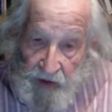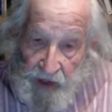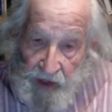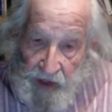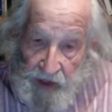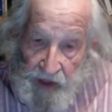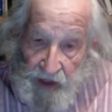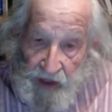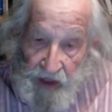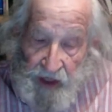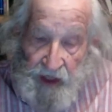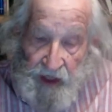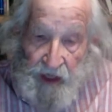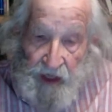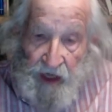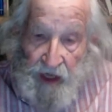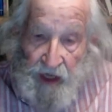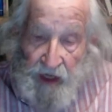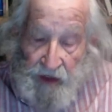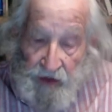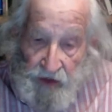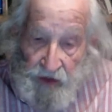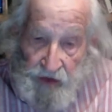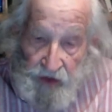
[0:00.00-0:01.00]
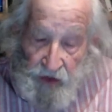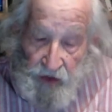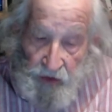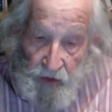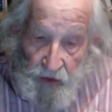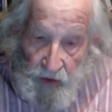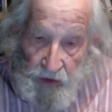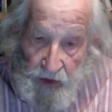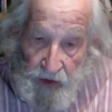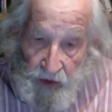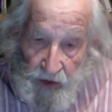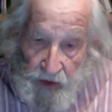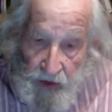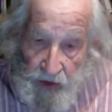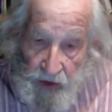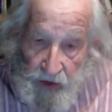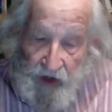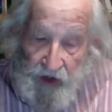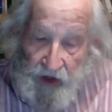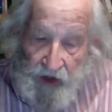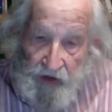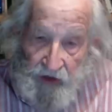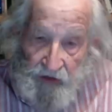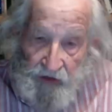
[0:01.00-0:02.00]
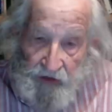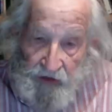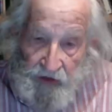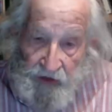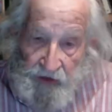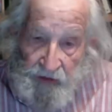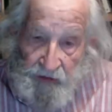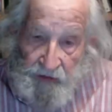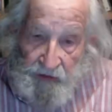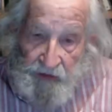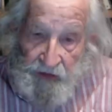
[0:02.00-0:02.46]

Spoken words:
it and there's no risk involved.